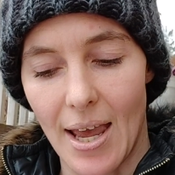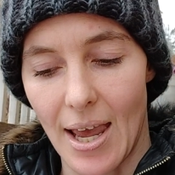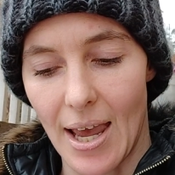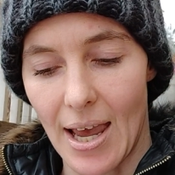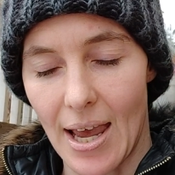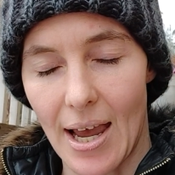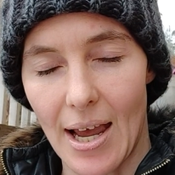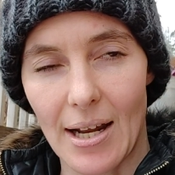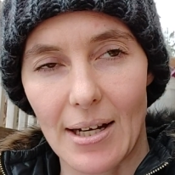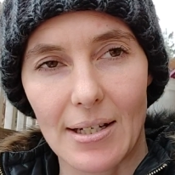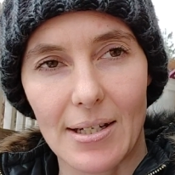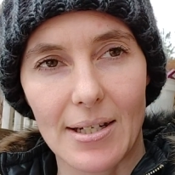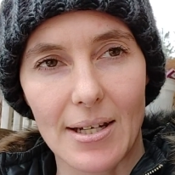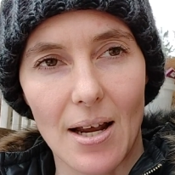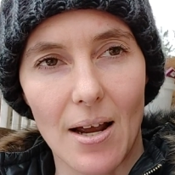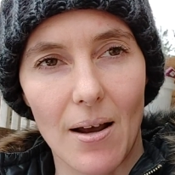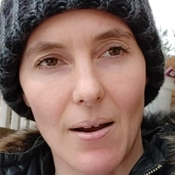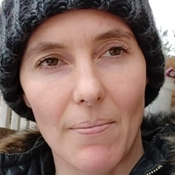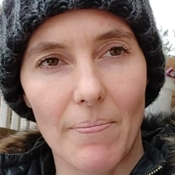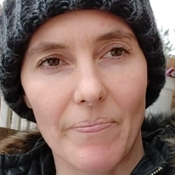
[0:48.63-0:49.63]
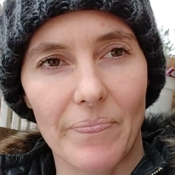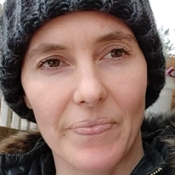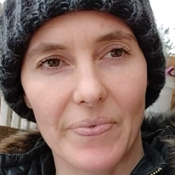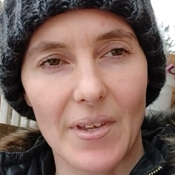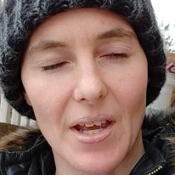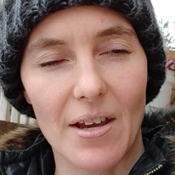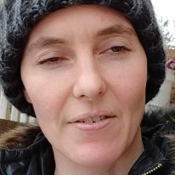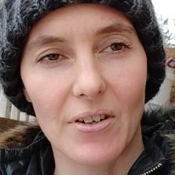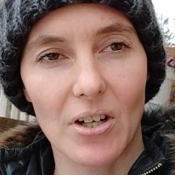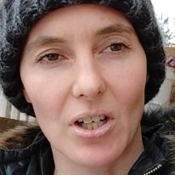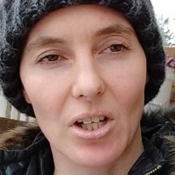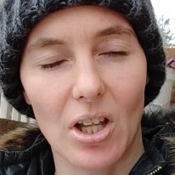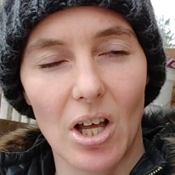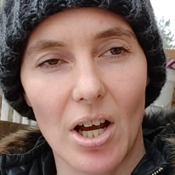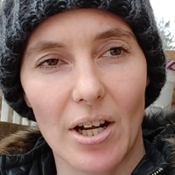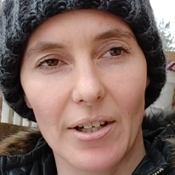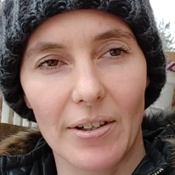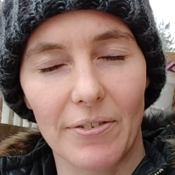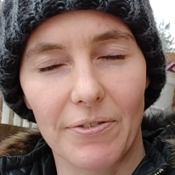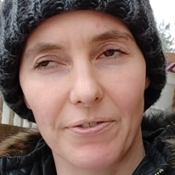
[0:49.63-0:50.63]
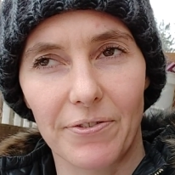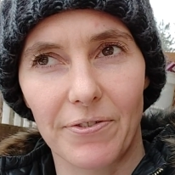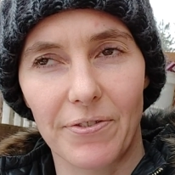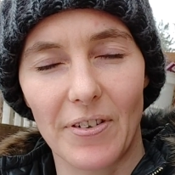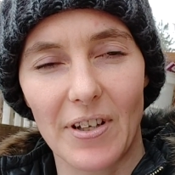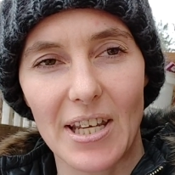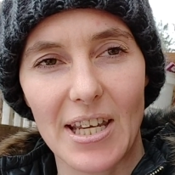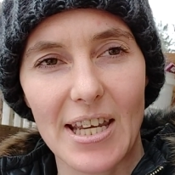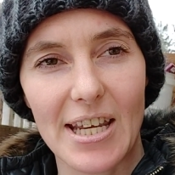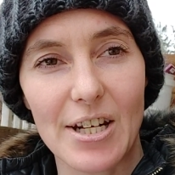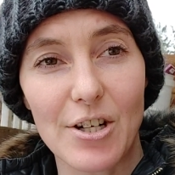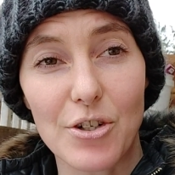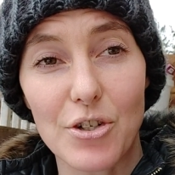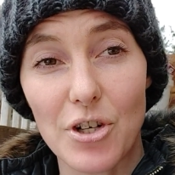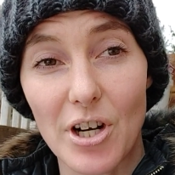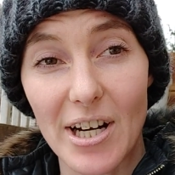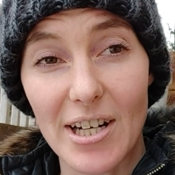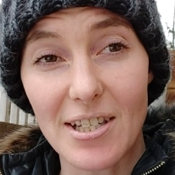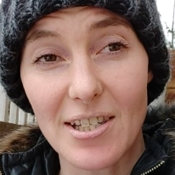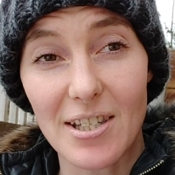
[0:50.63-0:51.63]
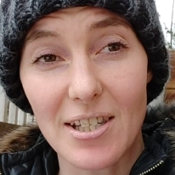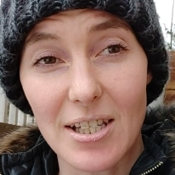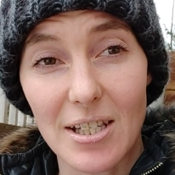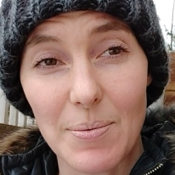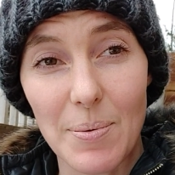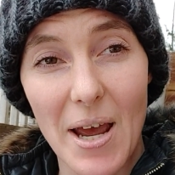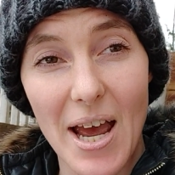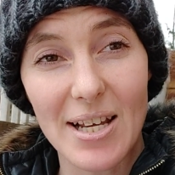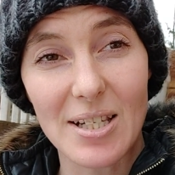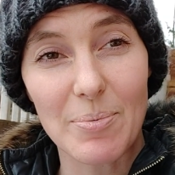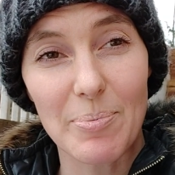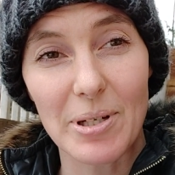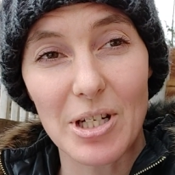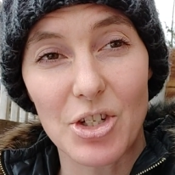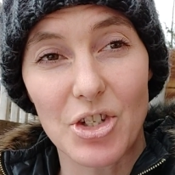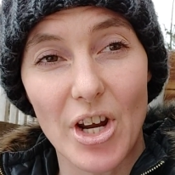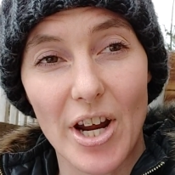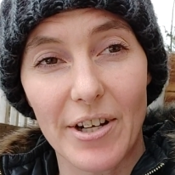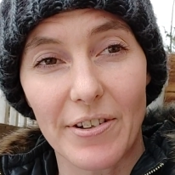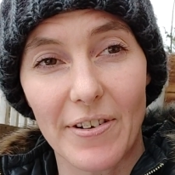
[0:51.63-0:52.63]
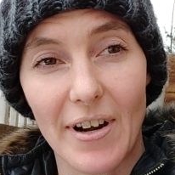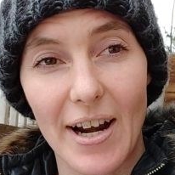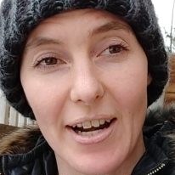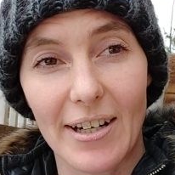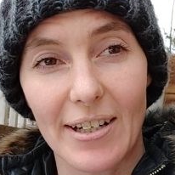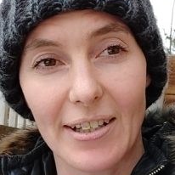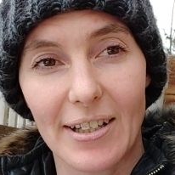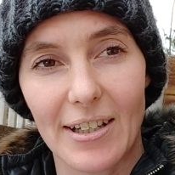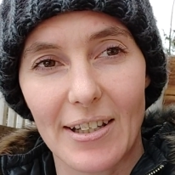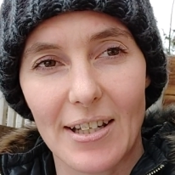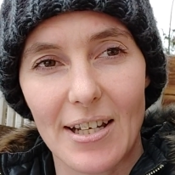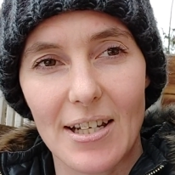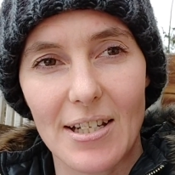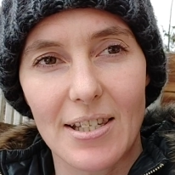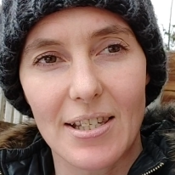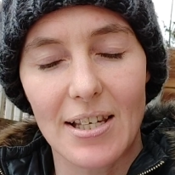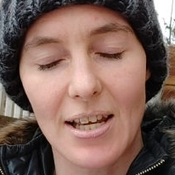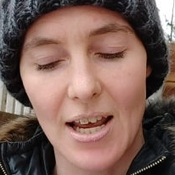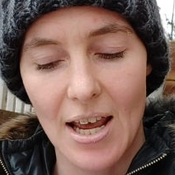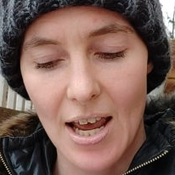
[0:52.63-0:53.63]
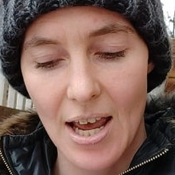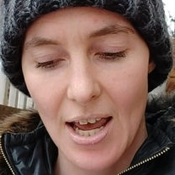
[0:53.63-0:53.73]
And I've got a lot of interest has been generated in this.